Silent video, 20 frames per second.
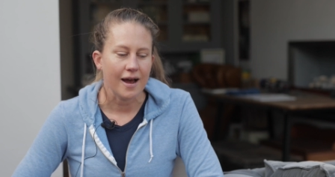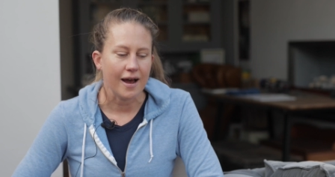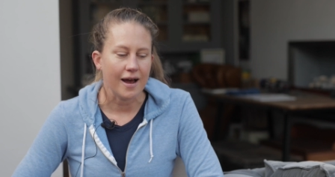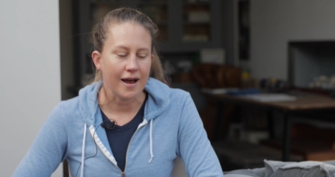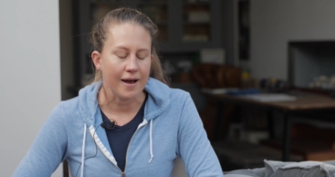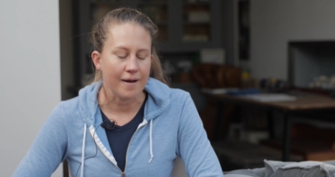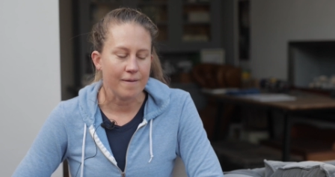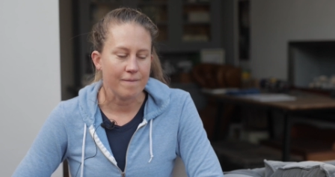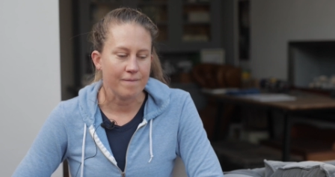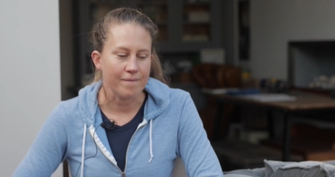
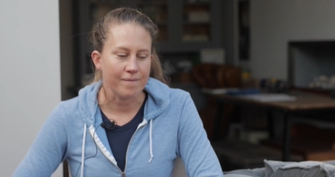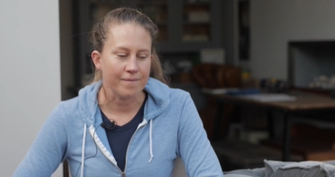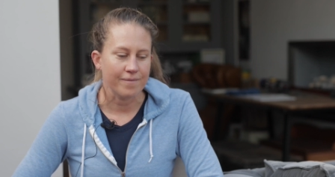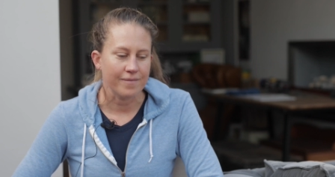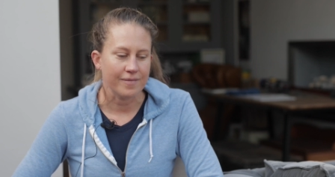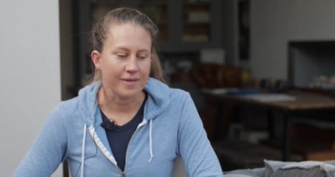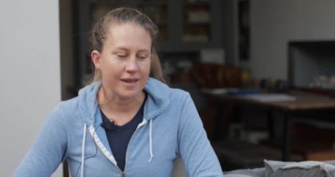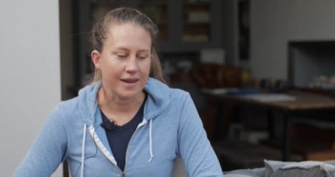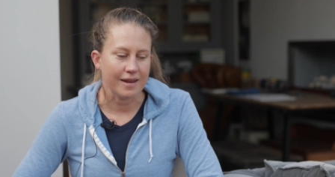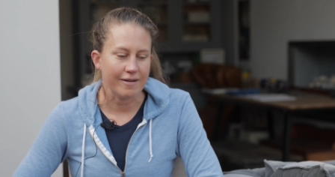
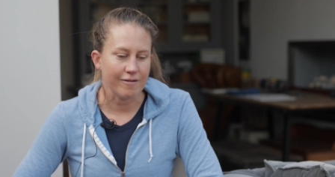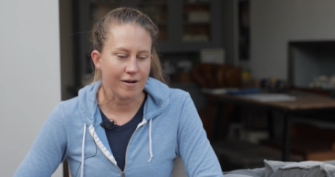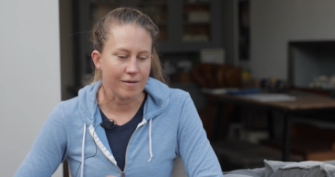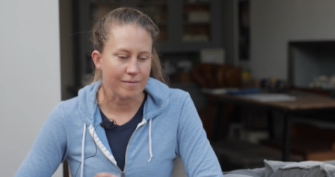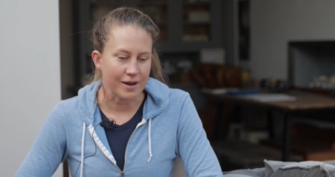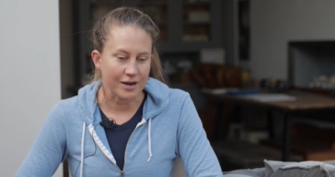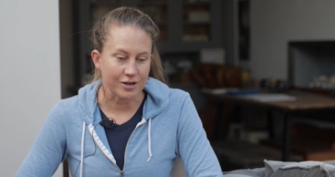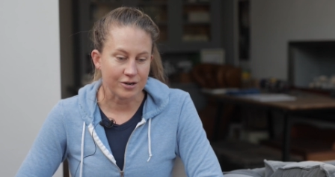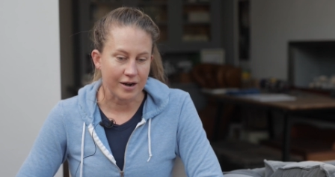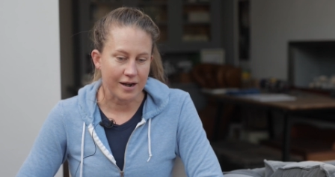Um, he wrote
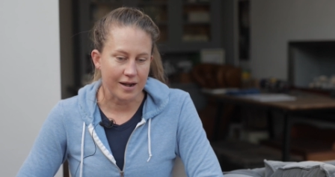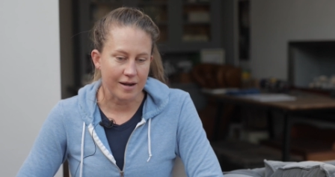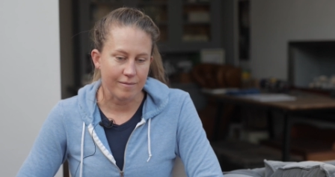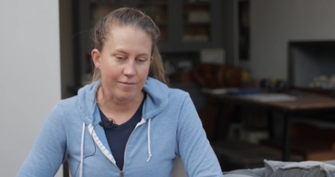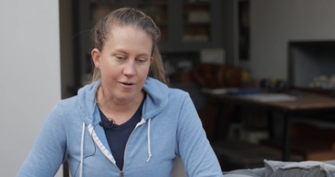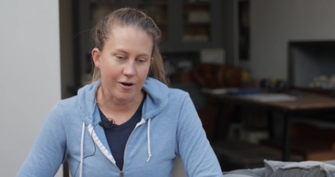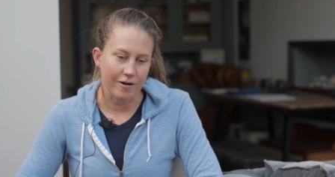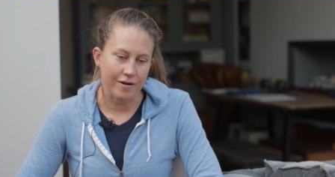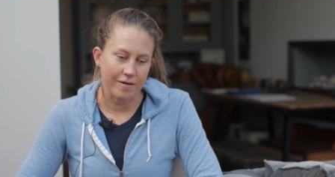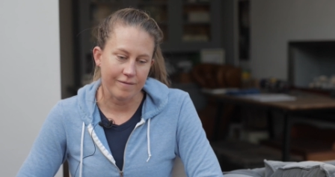me a training
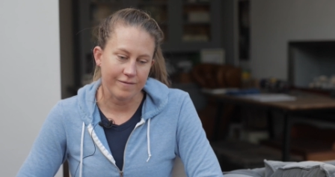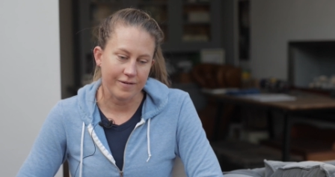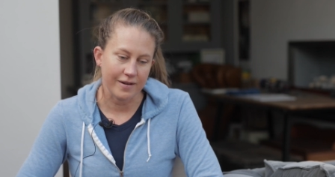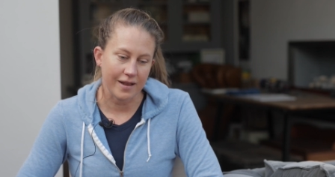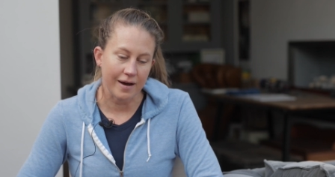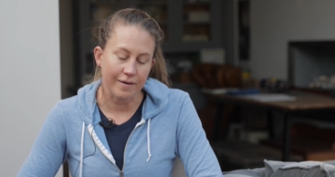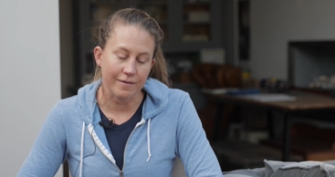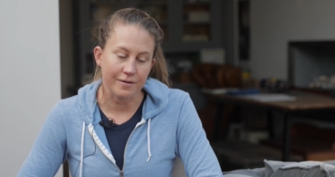program for that,